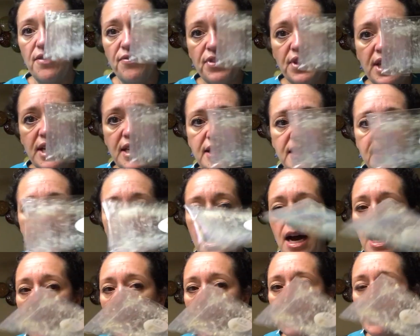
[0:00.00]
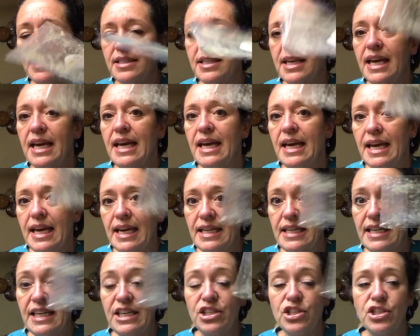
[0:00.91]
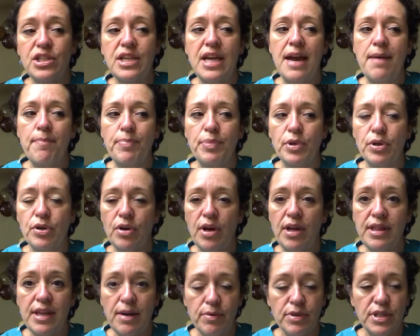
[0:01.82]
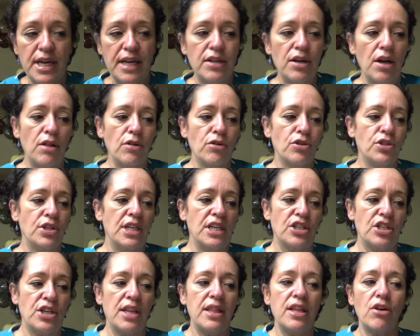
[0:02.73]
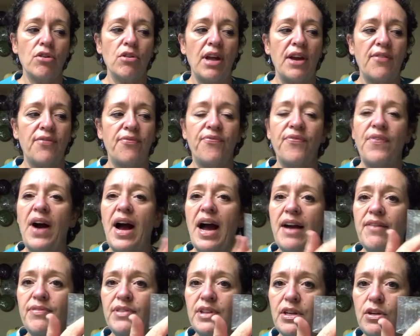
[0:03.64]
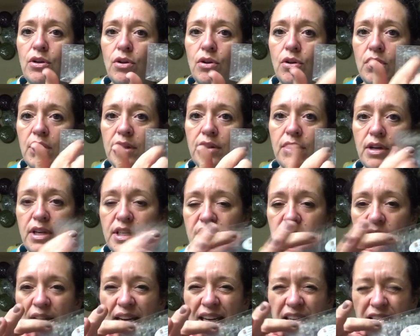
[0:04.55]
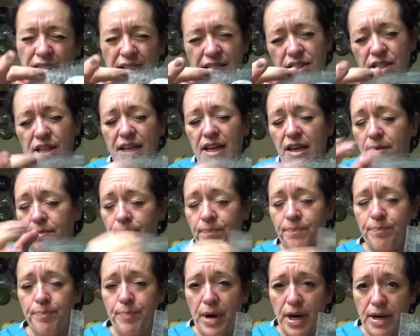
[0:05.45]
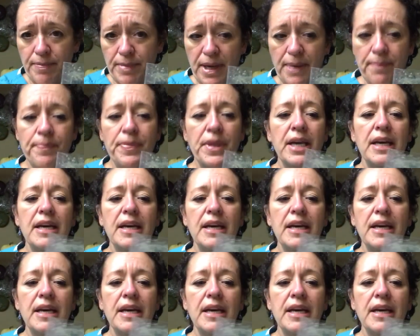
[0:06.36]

these size in each sampler, and they were $10 each, and they're like 5 little, it's like a, pardon me,